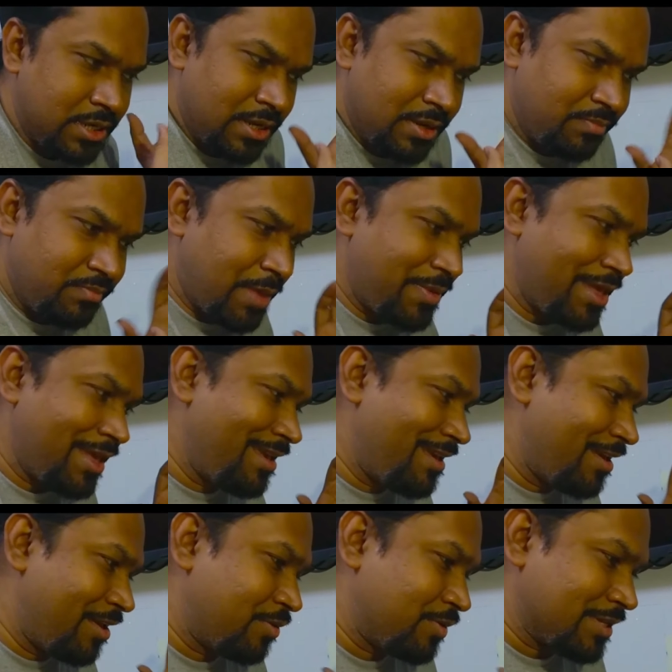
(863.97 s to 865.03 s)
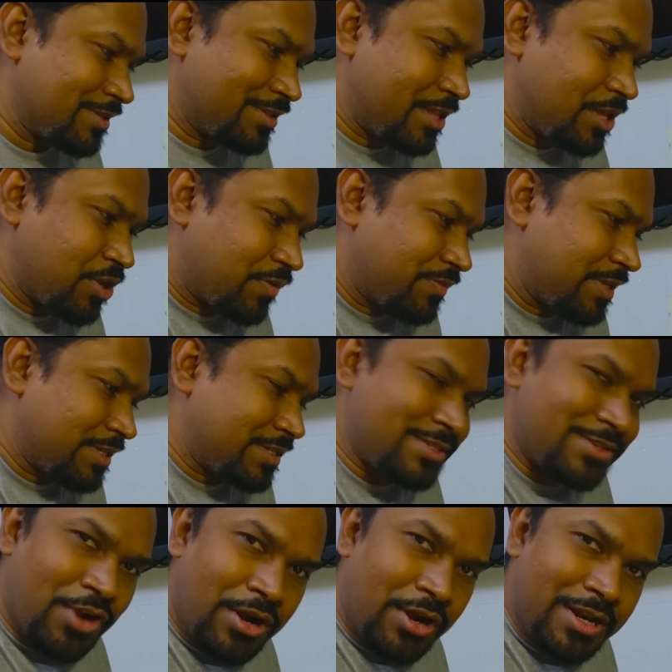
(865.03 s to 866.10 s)
Maybe, think of this
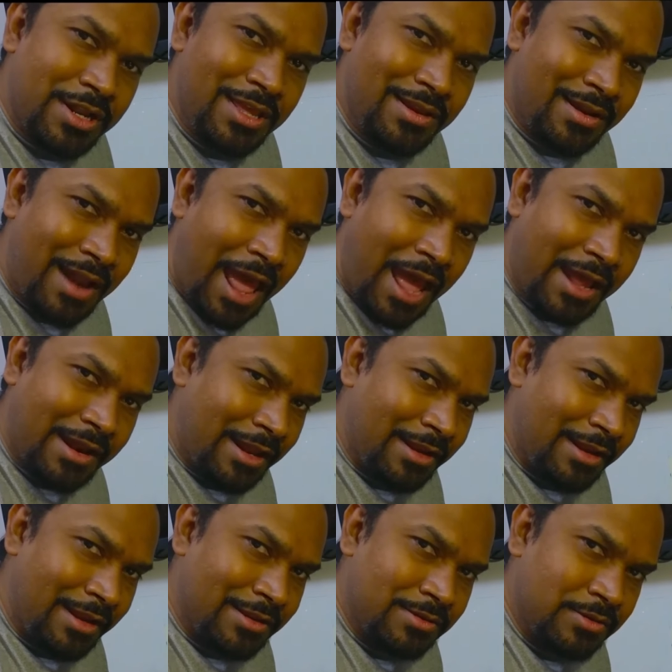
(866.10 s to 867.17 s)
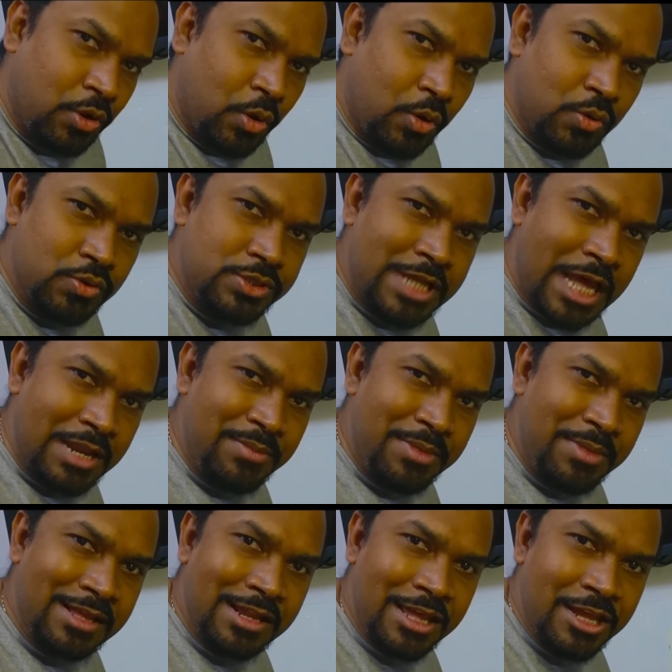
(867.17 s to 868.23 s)
rotary rack, right? Grows
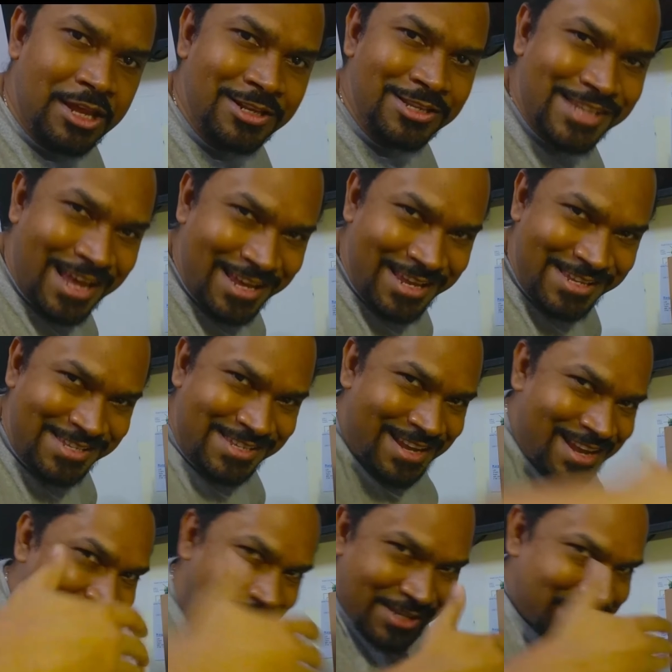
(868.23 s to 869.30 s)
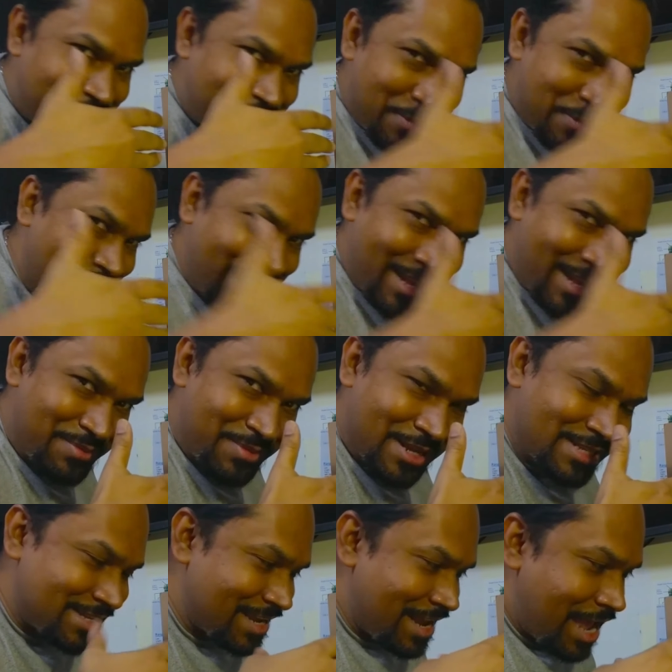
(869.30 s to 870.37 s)
dynamically in size as you keep adding
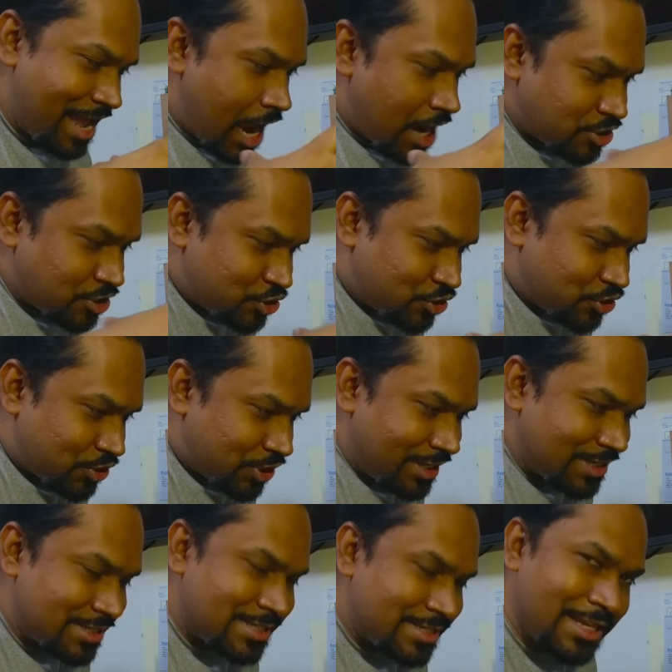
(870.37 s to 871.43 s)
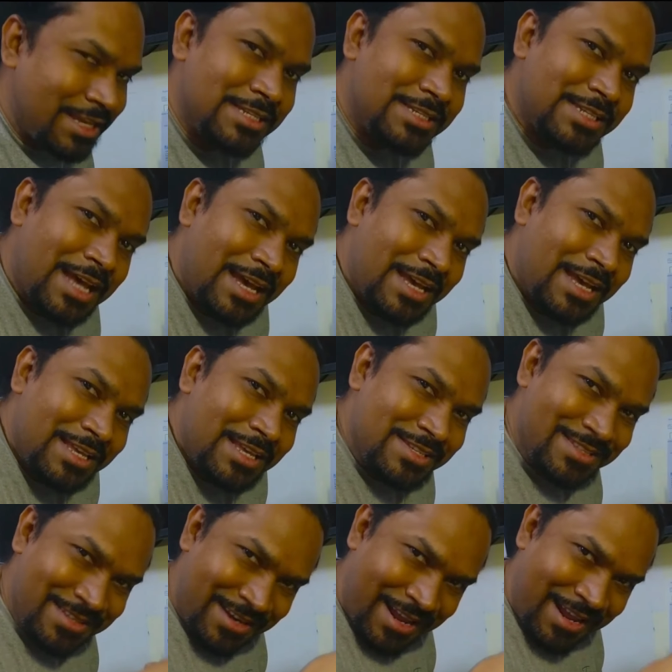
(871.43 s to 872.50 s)
elements and shrinks in
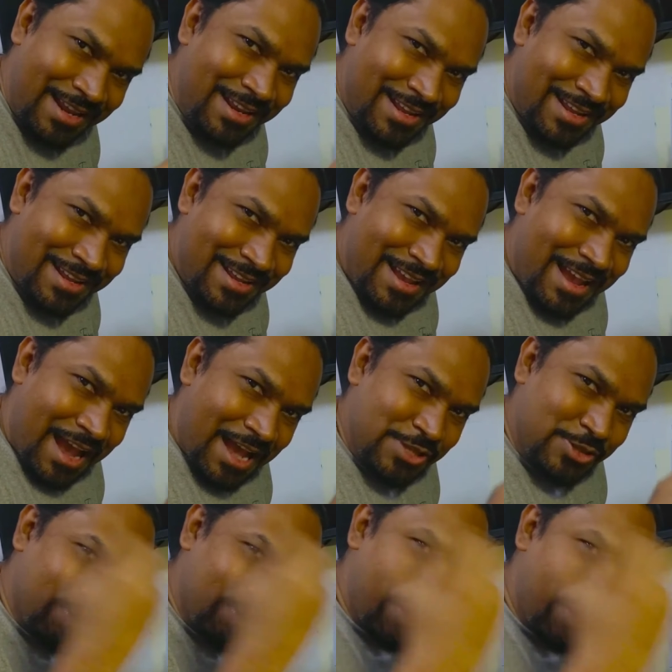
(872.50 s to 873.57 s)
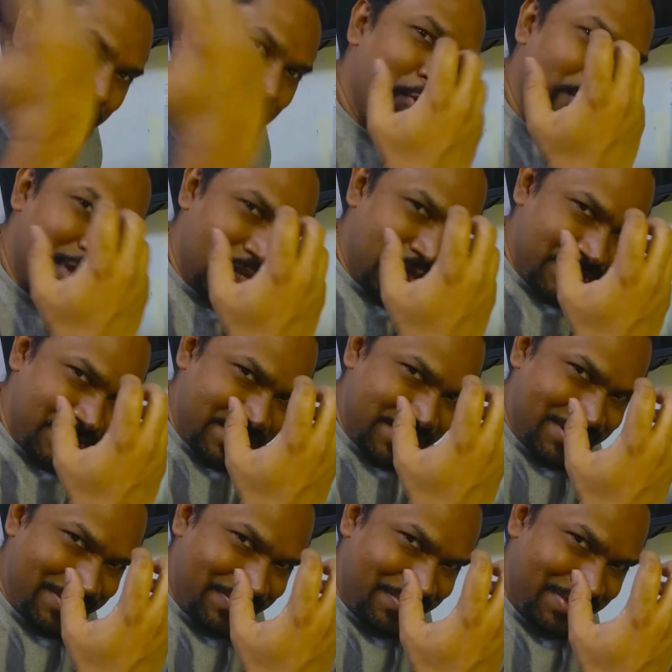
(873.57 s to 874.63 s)
size, right? As you keep removing
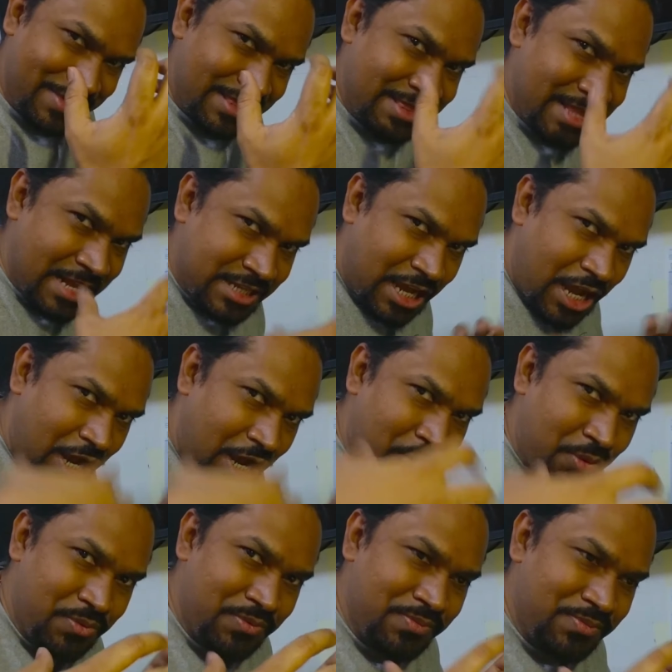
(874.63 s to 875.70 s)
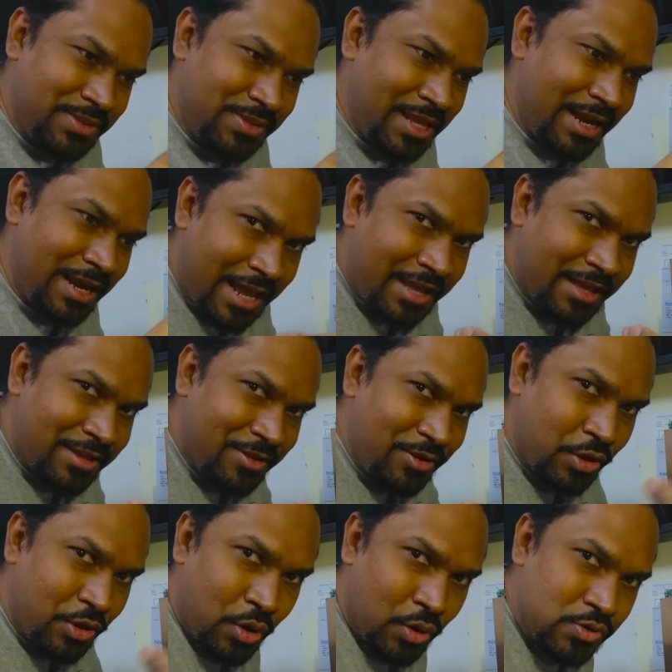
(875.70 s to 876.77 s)
elements. That's how the deck
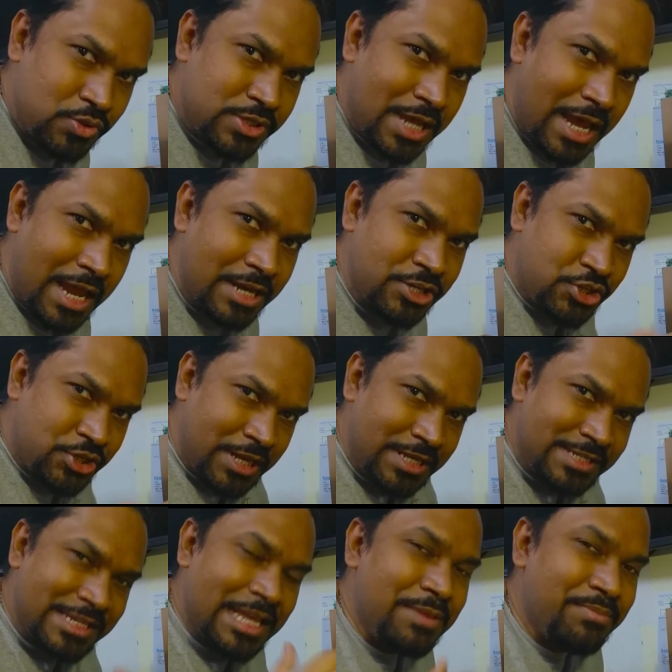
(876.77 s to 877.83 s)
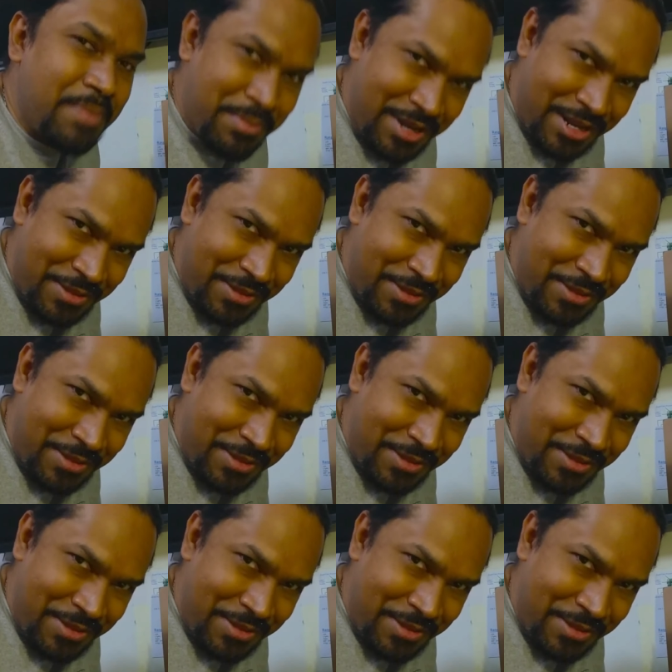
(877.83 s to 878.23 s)
grows and shrinks in memory.